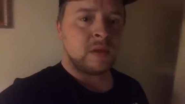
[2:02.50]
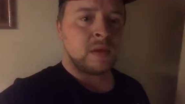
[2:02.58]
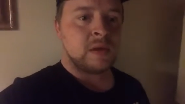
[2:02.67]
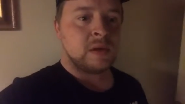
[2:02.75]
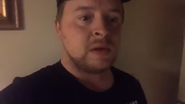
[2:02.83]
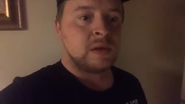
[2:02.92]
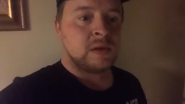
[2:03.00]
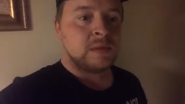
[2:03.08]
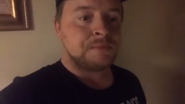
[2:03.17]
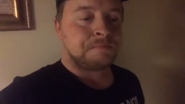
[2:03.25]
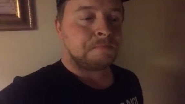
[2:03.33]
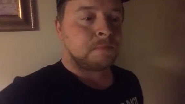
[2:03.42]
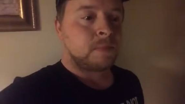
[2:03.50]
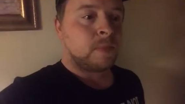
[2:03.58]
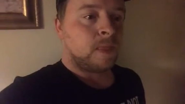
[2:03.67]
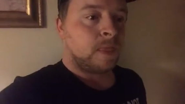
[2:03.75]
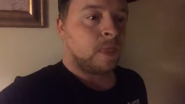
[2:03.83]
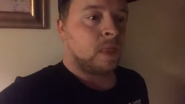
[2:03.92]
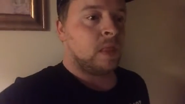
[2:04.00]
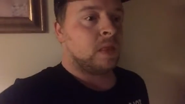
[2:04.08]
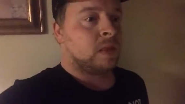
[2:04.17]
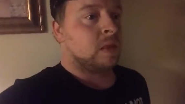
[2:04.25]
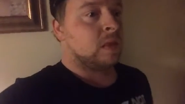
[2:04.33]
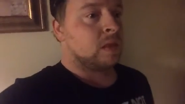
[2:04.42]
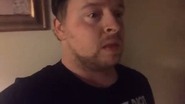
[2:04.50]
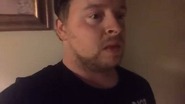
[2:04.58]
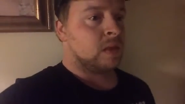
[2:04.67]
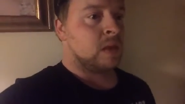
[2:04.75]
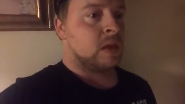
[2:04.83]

[no speech]